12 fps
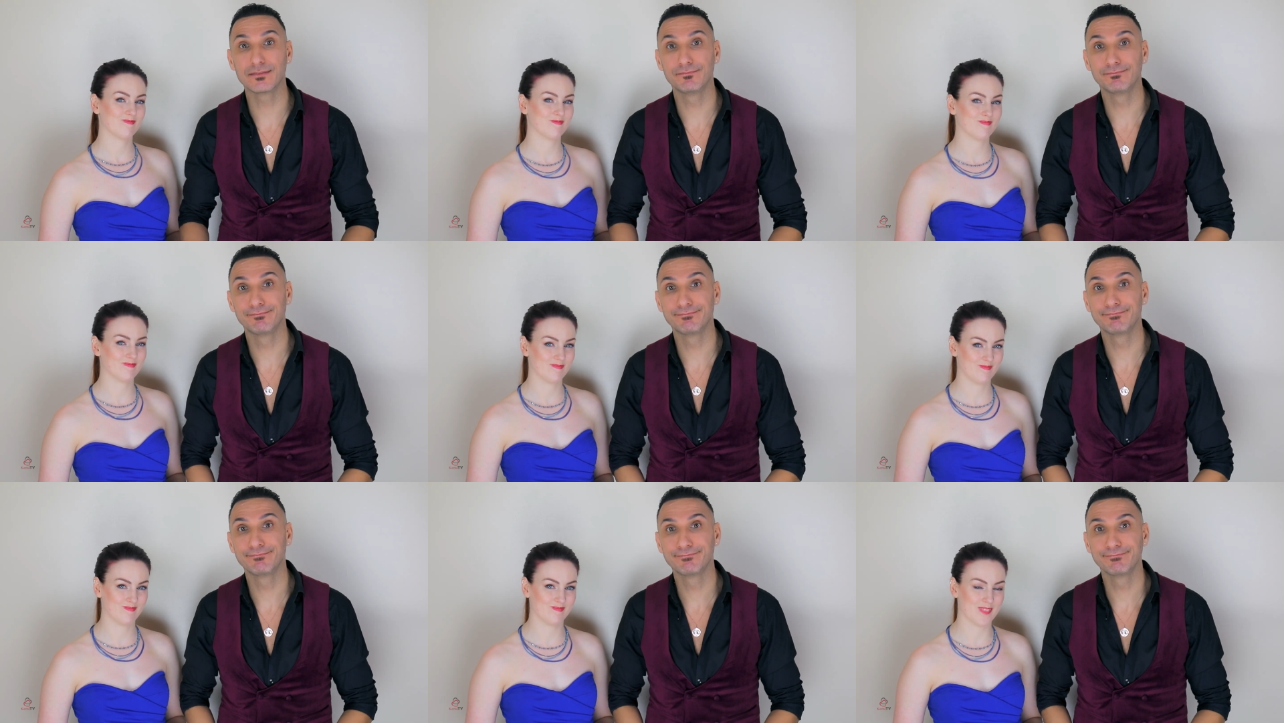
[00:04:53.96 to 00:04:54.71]
Speaker 1: Mm
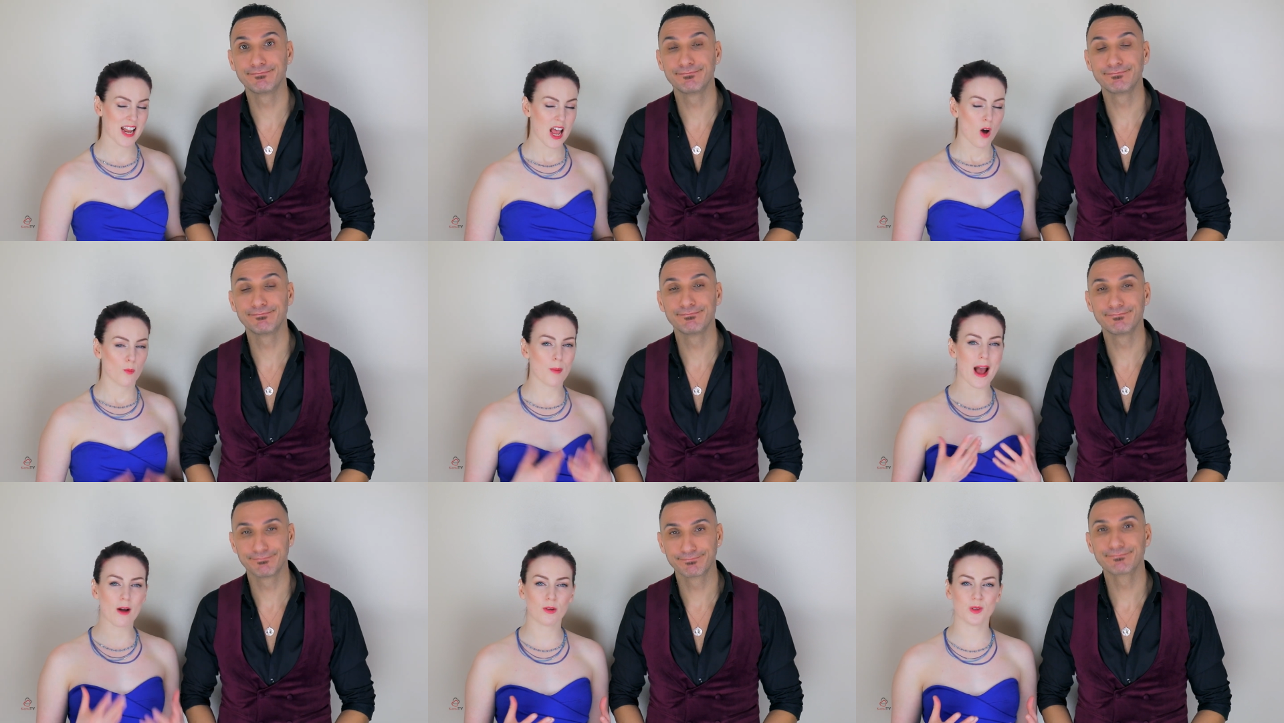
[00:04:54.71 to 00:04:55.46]
-hmm.
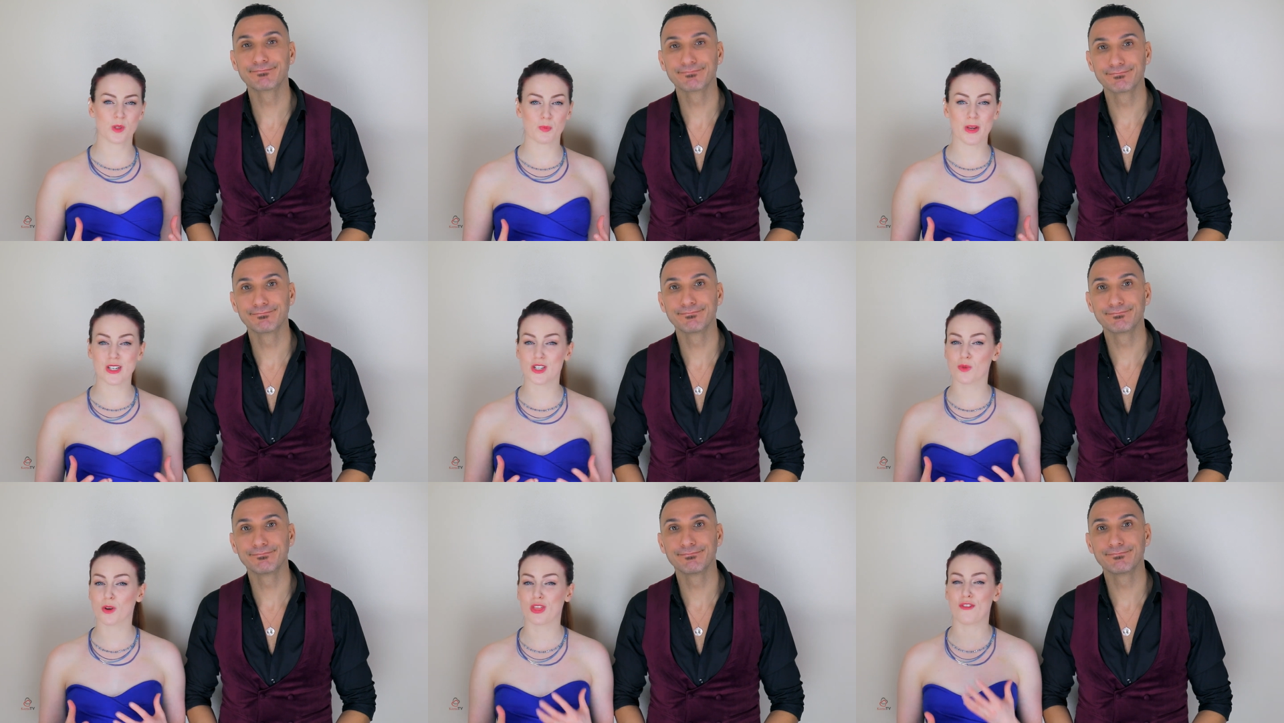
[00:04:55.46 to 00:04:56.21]
Power of speech is
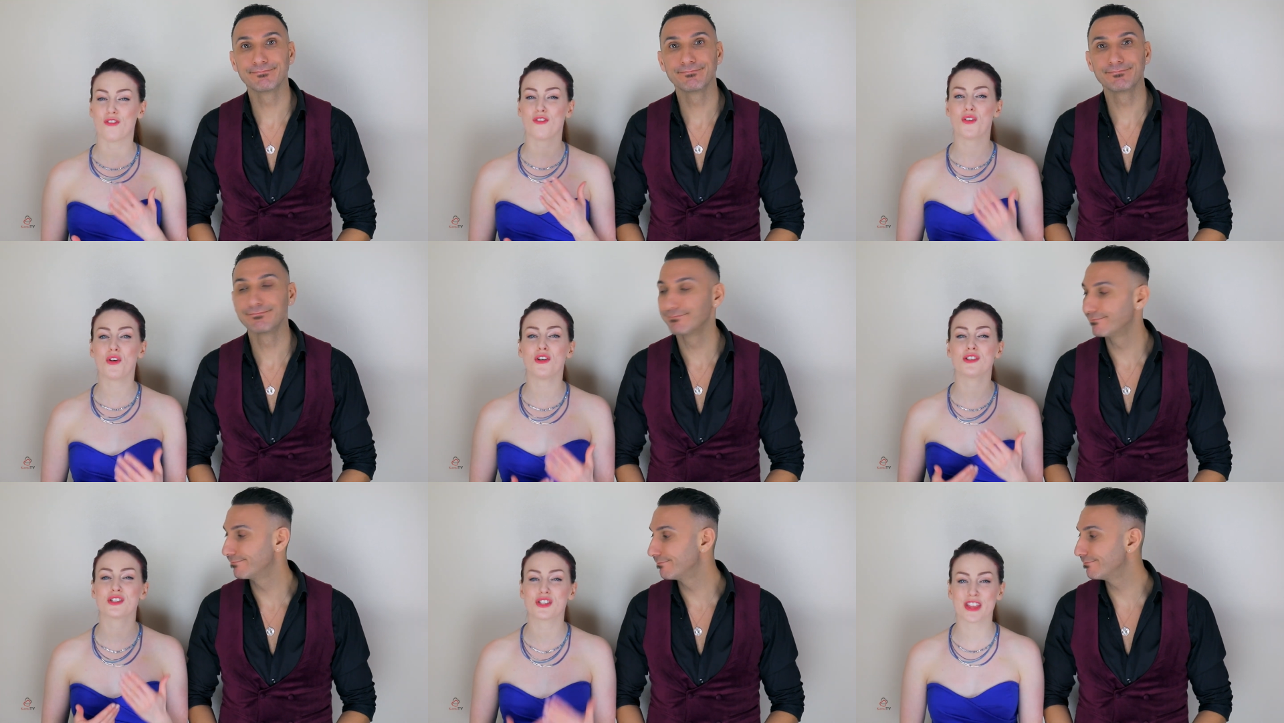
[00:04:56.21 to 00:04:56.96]
one of the
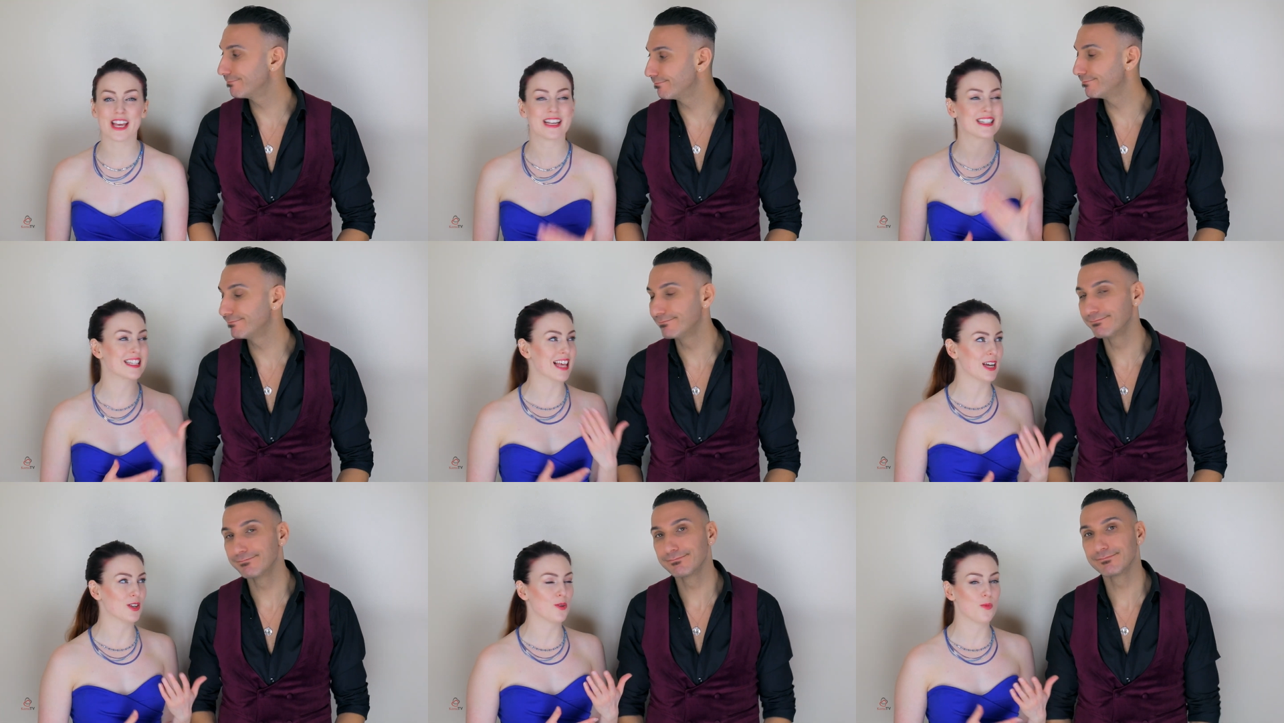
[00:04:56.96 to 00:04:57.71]
first things mm.
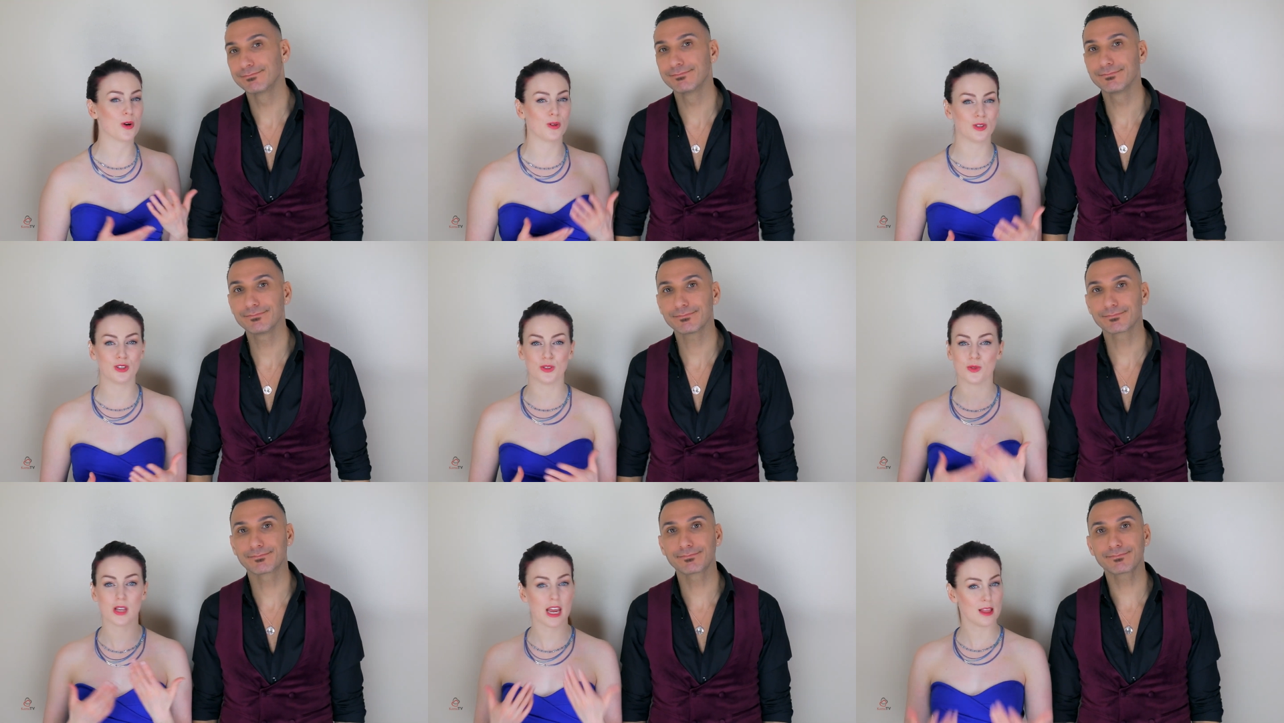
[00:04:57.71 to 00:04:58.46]
that you will
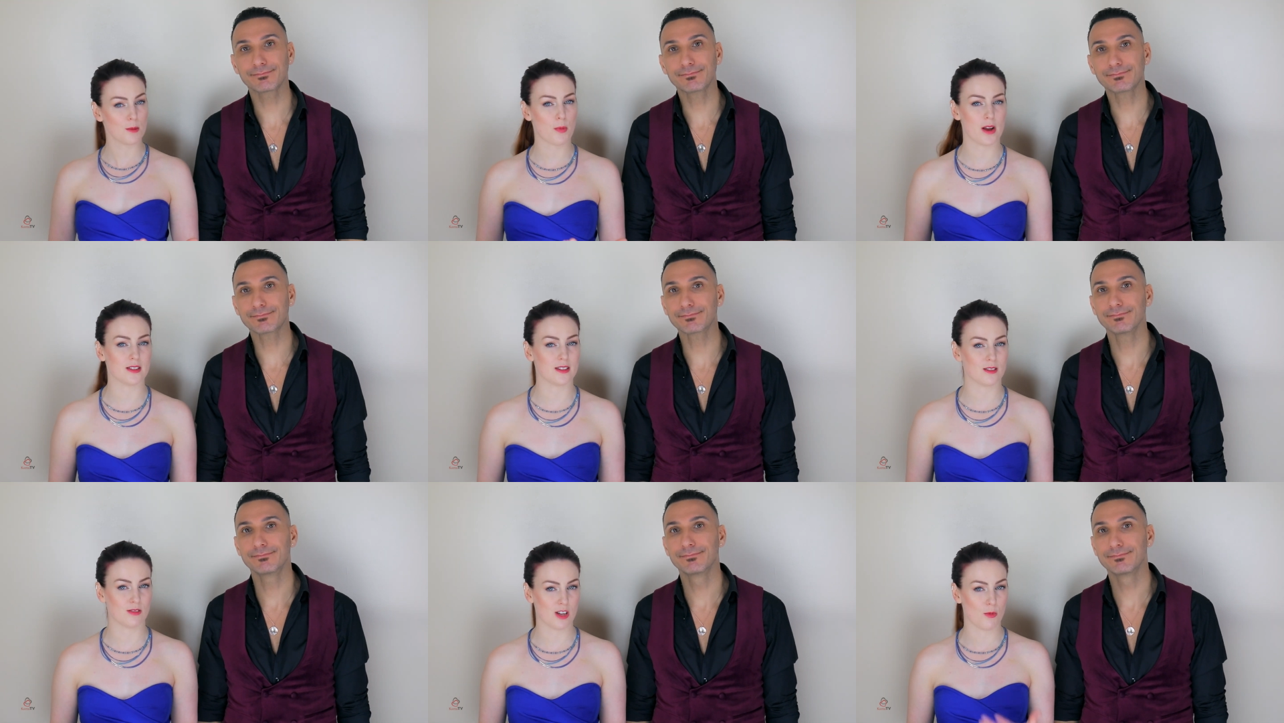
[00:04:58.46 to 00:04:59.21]
lose in the presence
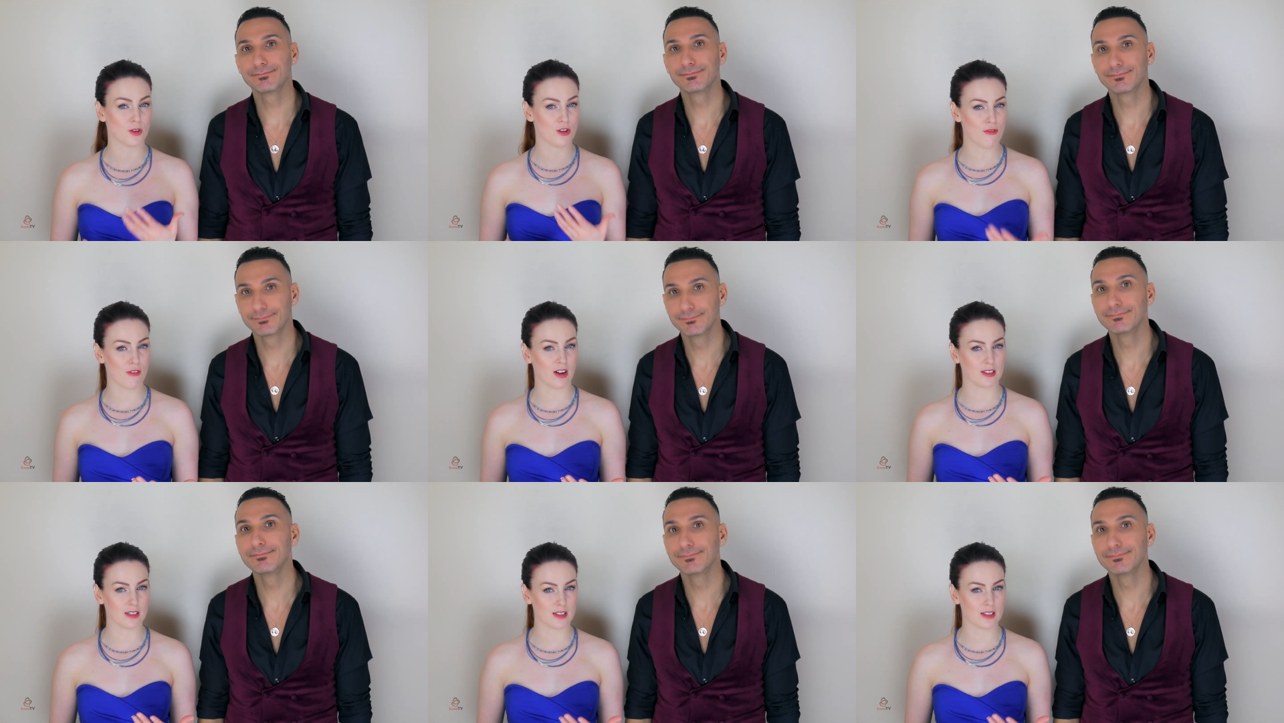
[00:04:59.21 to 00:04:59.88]
of someone you find